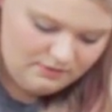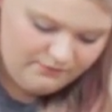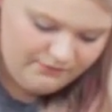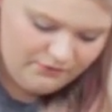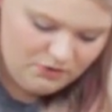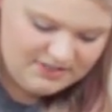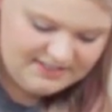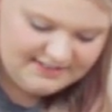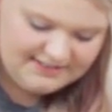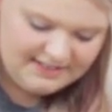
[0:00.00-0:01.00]
For
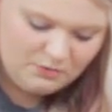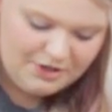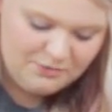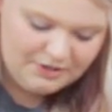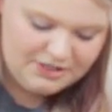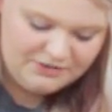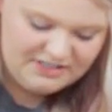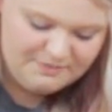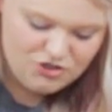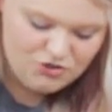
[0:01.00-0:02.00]
stenciling, what you wanna do
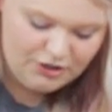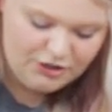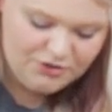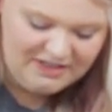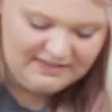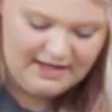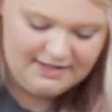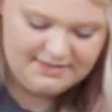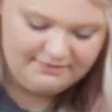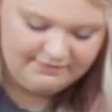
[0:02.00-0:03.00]
is be sure you're doing
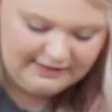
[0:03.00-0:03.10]
lots of